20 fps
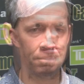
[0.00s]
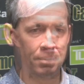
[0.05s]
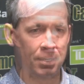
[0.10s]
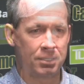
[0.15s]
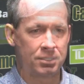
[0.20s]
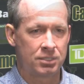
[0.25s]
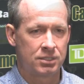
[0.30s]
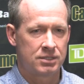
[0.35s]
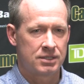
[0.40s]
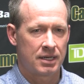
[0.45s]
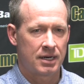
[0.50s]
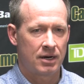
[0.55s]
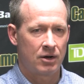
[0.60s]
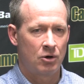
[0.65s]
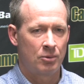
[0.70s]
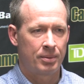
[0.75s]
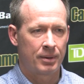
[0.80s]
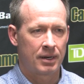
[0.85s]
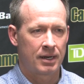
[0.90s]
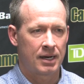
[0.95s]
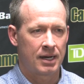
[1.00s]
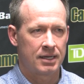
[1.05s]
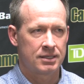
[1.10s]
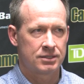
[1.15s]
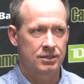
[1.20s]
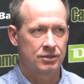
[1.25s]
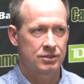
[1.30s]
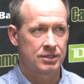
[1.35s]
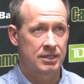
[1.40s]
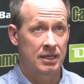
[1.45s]
message that I hope our
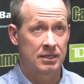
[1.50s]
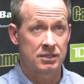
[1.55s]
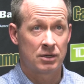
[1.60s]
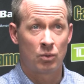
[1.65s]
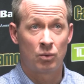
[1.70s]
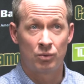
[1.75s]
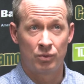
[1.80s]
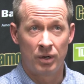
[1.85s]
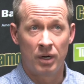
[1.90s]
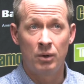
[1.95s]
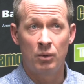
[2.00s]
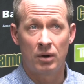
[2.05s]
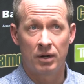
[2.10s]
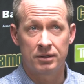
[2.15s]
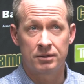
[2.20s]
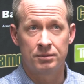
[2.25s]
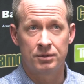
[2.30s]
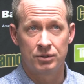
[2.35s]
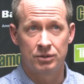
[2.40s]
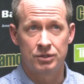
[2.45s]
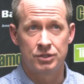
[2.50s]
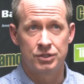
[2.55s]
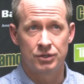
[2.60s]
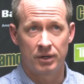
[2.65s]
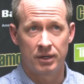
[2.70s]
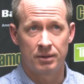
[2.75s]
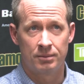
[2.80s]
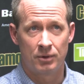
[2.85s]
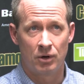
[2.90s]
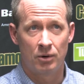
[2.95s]
guys understand is I really want them to
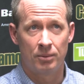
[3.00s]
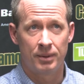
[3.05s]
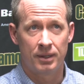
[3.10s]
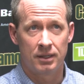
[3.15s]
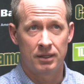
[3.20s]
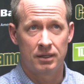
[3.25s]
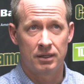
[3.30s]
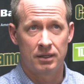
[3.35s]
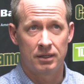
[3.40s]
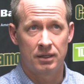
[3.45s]
enjoy the moment.